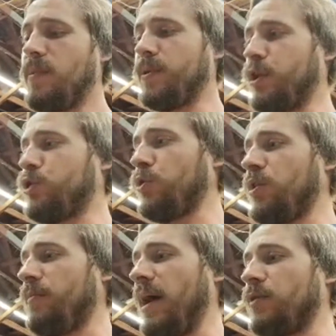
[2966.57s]
But the truth
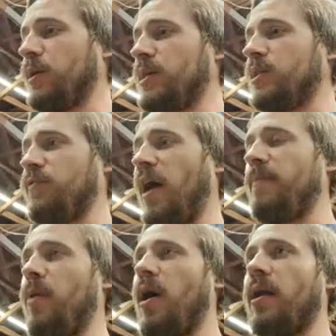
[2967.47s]
of the matter is, if
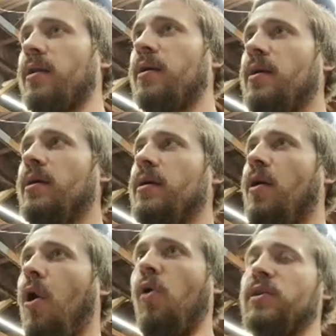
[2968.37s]
I bought
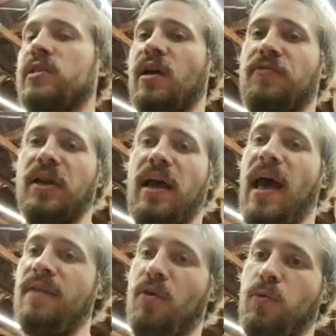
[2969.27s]
all the stuff that I
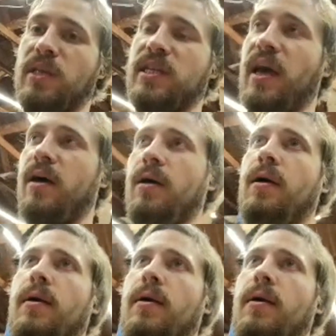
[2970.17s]
have at retail,